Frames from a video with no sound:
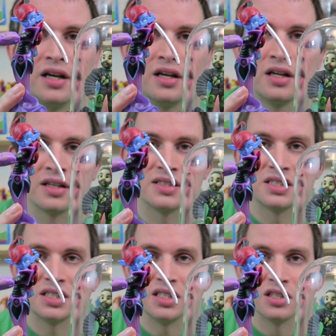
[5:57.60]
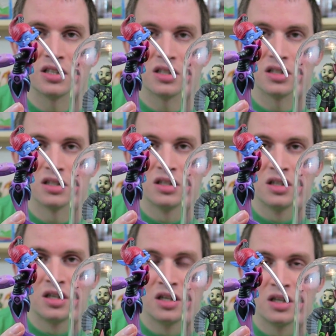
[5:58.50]
you can see her,
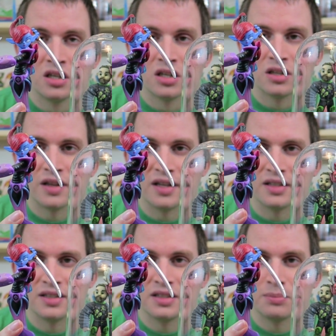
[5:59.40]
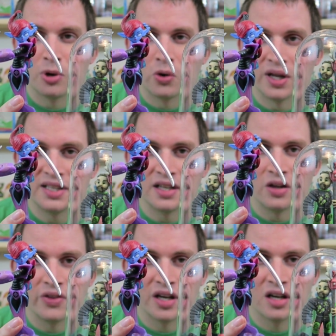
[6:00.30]
the
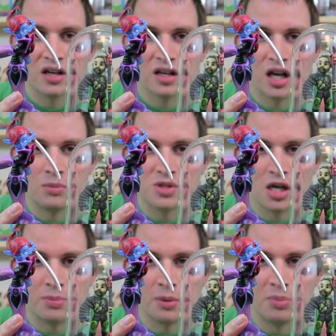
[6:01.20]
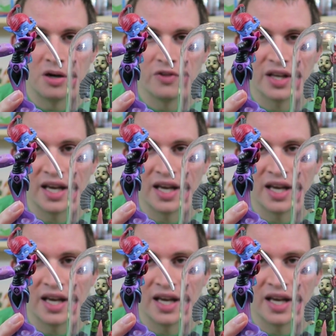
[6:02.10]
ponytail there comes up above the